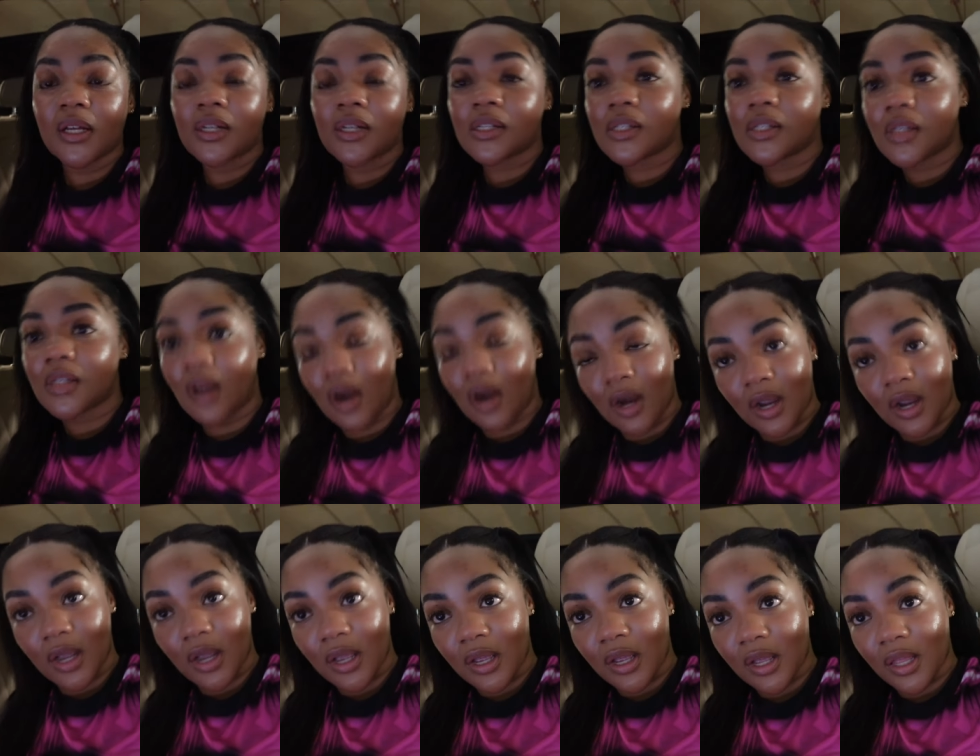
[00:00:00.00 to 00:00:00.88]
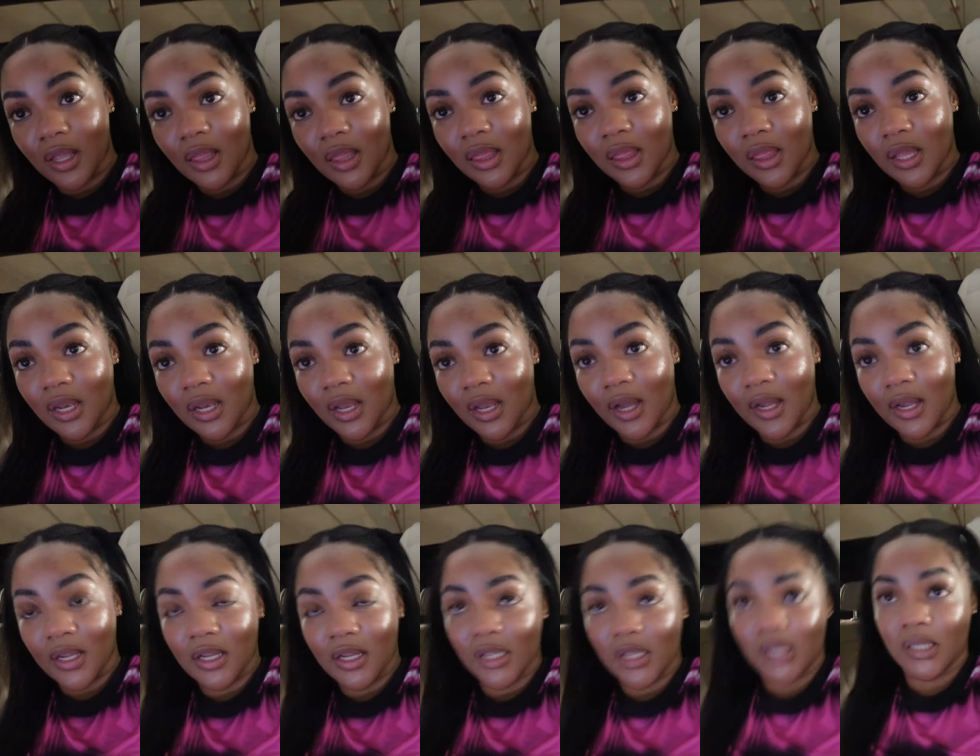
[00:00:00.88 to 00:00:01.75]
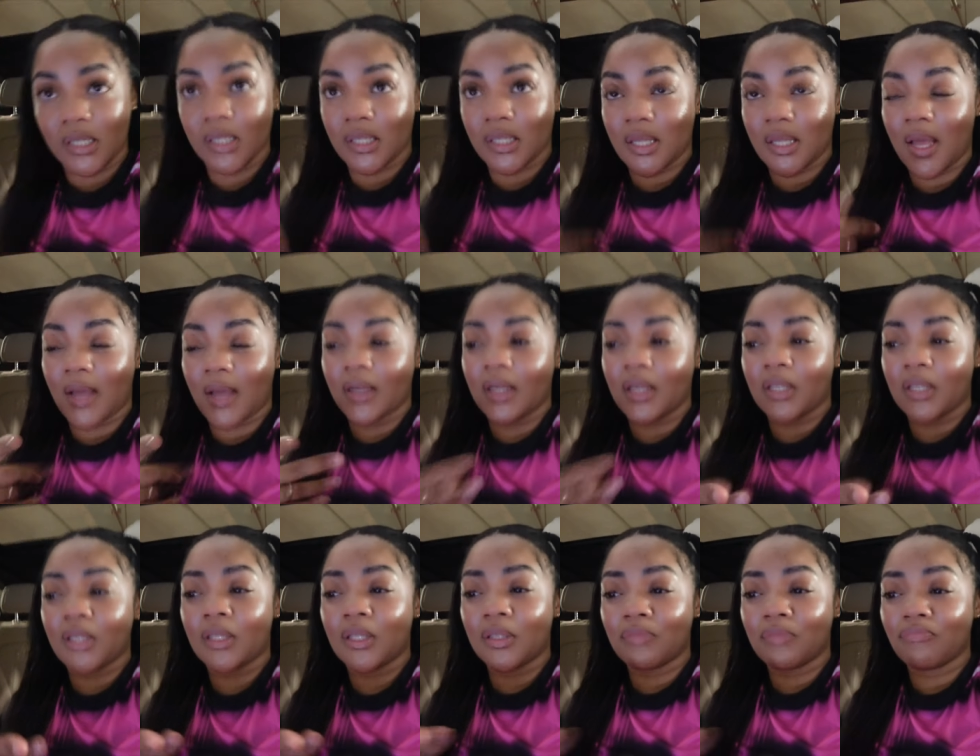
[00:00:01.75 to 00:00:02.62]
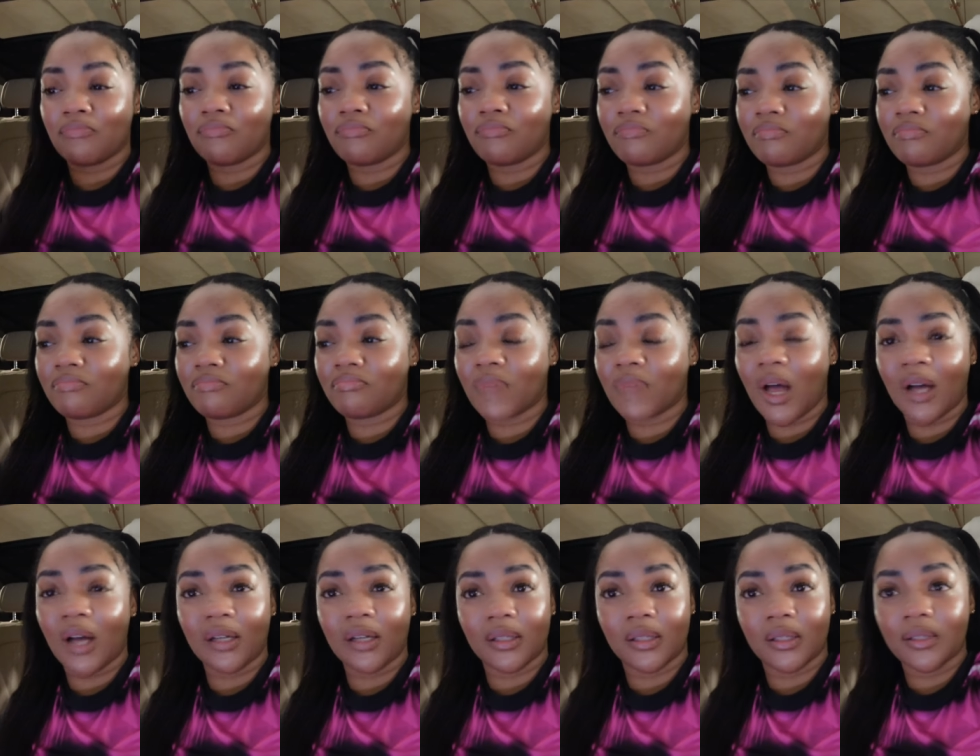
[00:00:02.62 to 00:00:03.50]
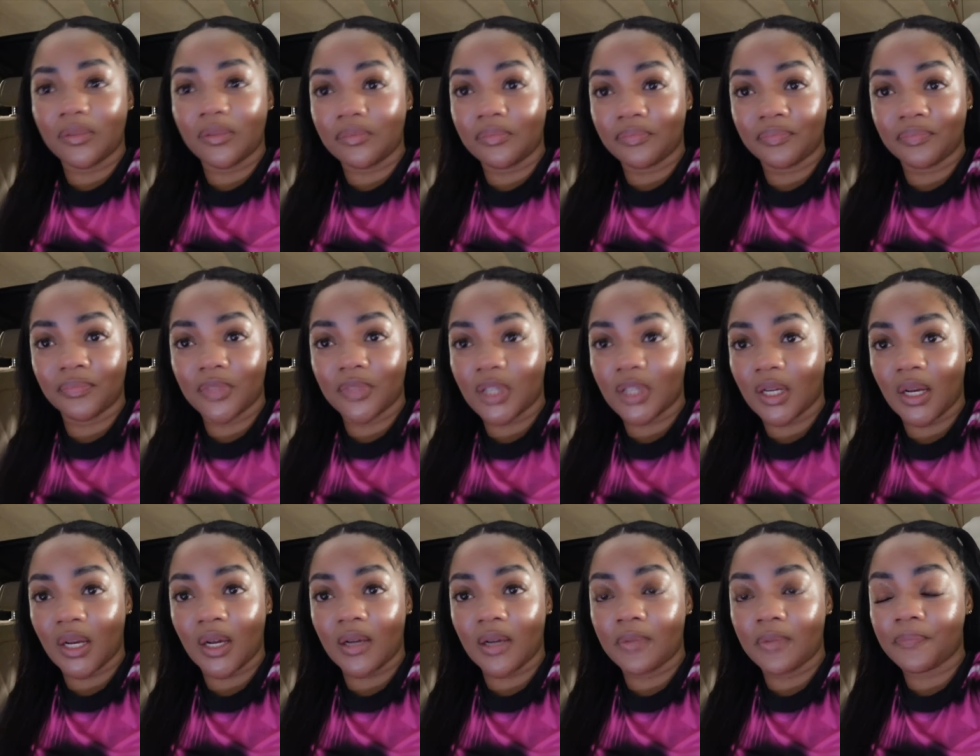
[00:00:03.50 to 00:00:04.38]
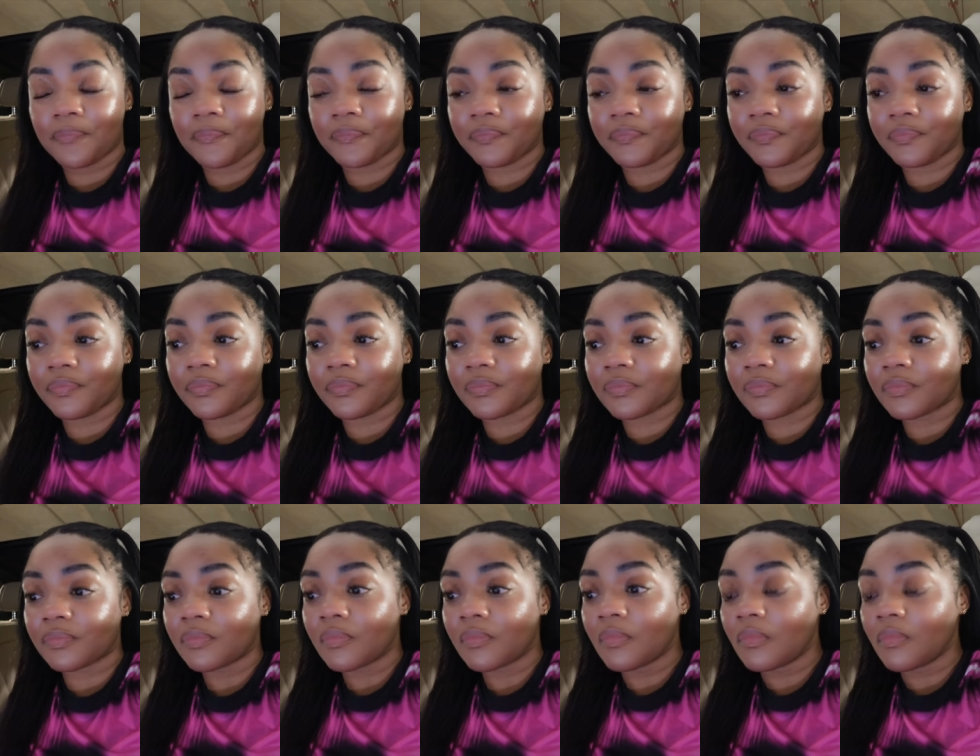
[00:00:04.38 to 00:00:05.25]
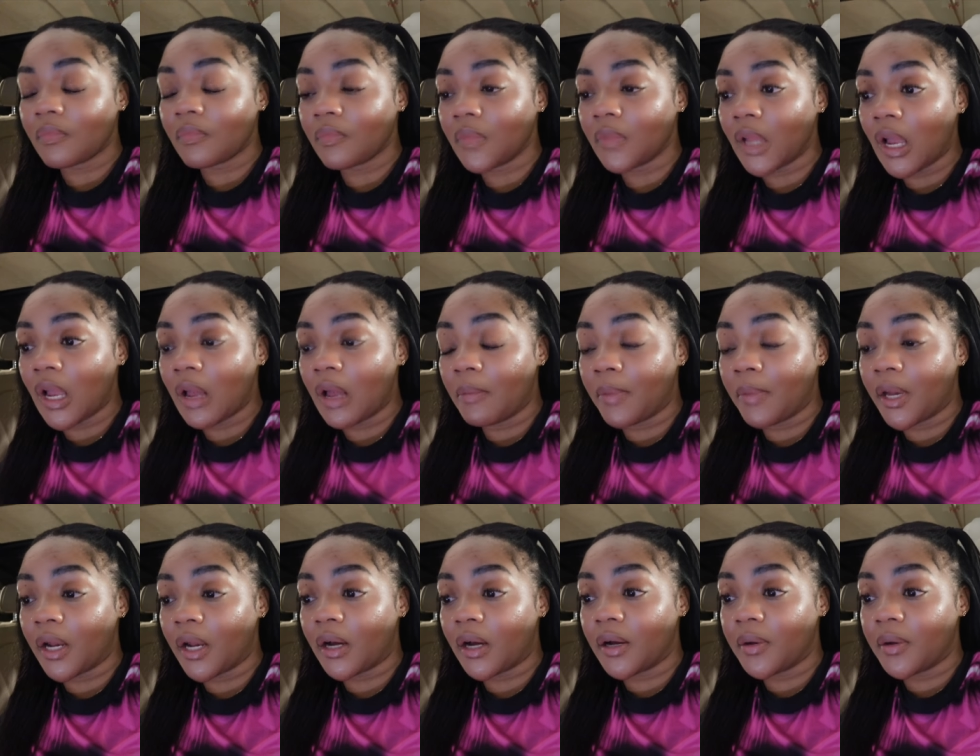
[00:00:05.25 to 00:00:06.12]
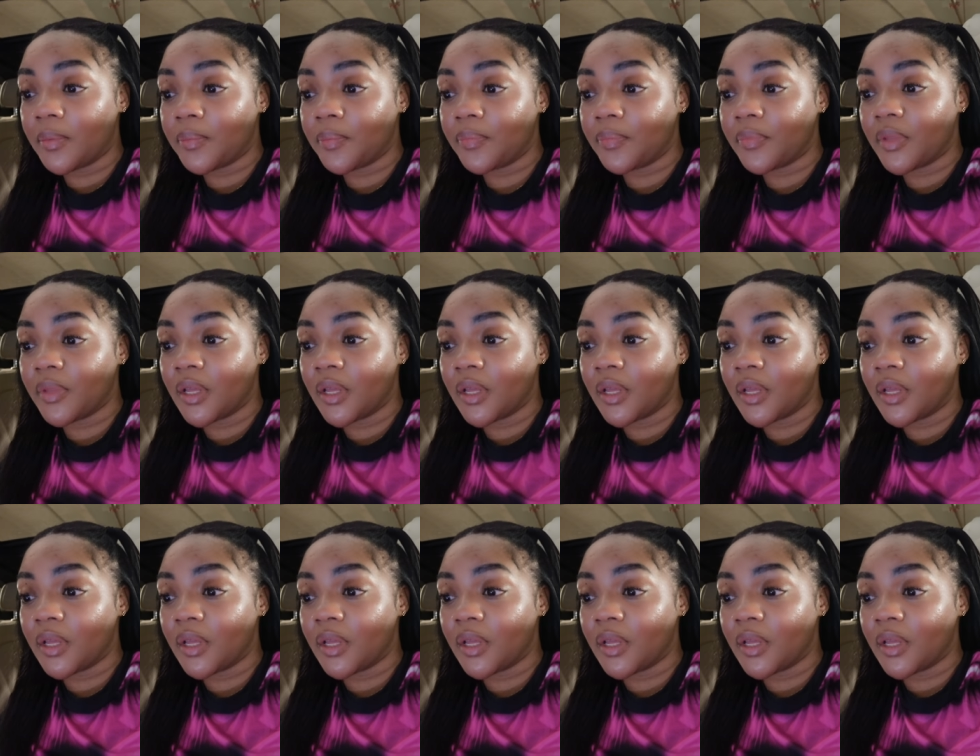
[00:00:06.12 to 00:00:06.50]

Sorry, the light is just acting ugly tonight. But um,